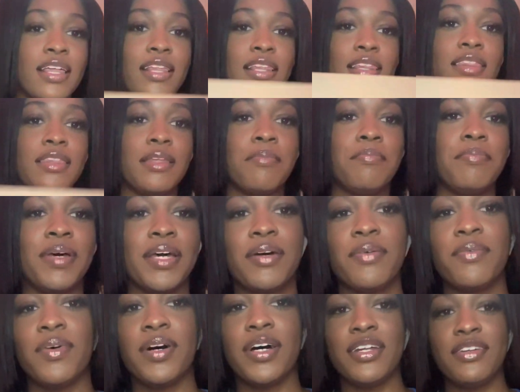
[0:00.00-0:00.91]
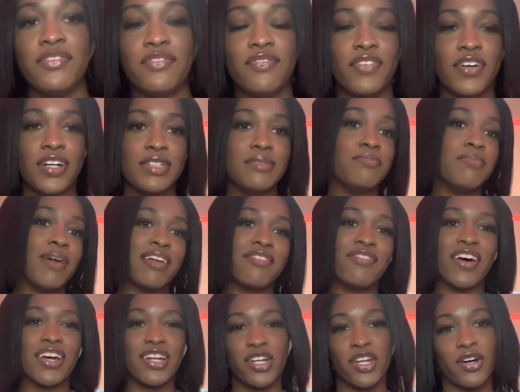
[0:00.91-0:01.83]
the big one first. Matter
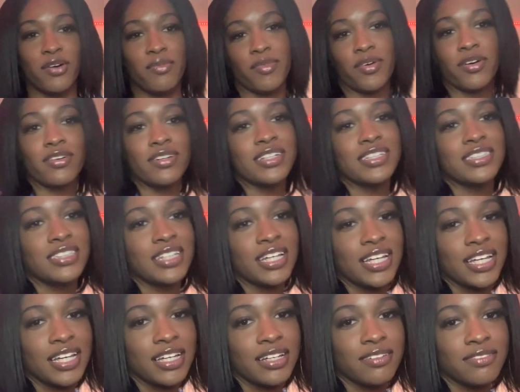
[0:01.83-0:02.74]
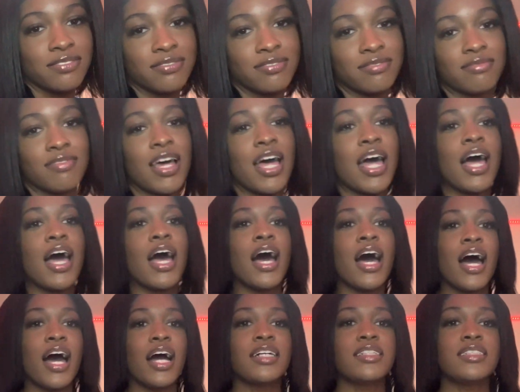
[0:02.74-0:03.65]
of fact, no, we're gonna save.
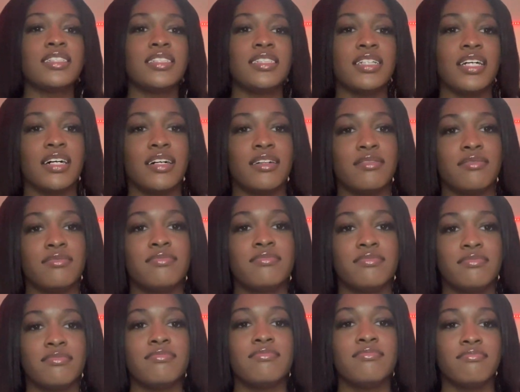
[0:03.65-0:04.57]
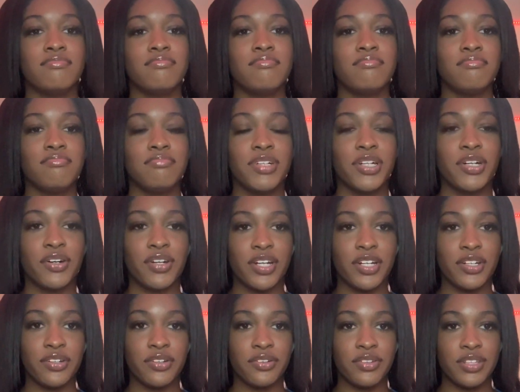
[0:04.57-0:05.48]
Actually, no, we're
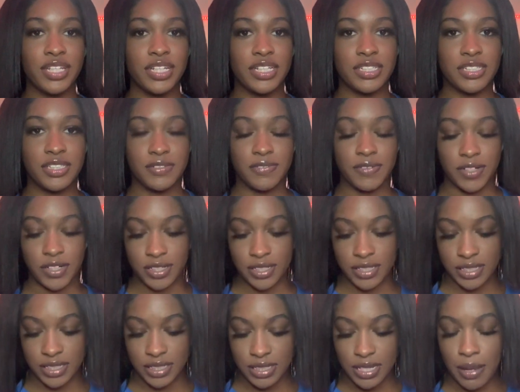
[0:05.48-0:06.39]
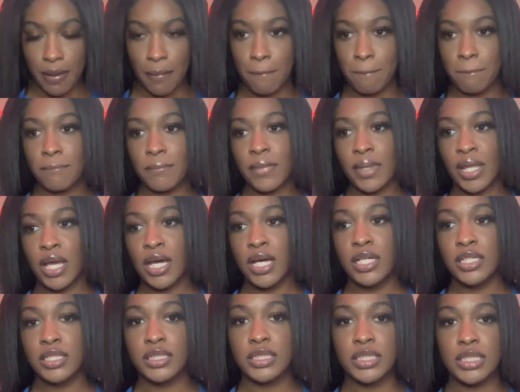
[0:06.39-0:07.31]
gonna do this first.
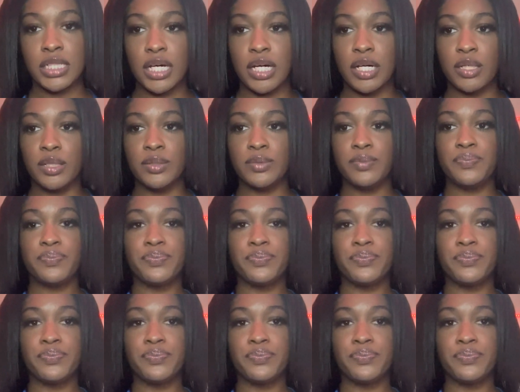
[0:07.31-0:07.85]
So